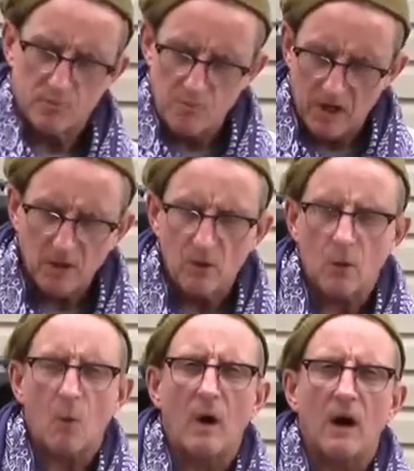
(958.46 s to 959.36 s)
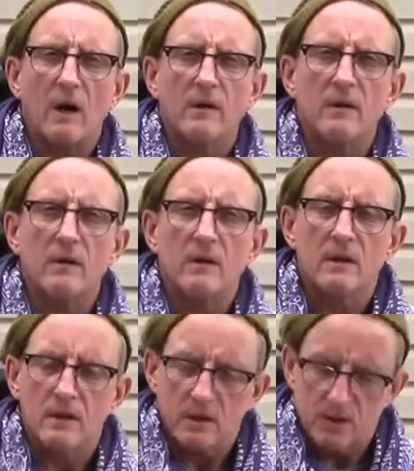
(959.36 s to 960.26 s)
mellow quad.
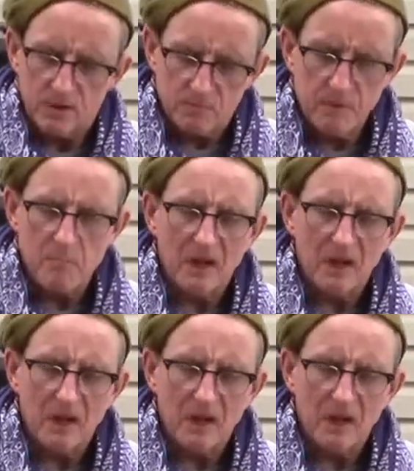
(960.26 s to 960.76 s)
Just be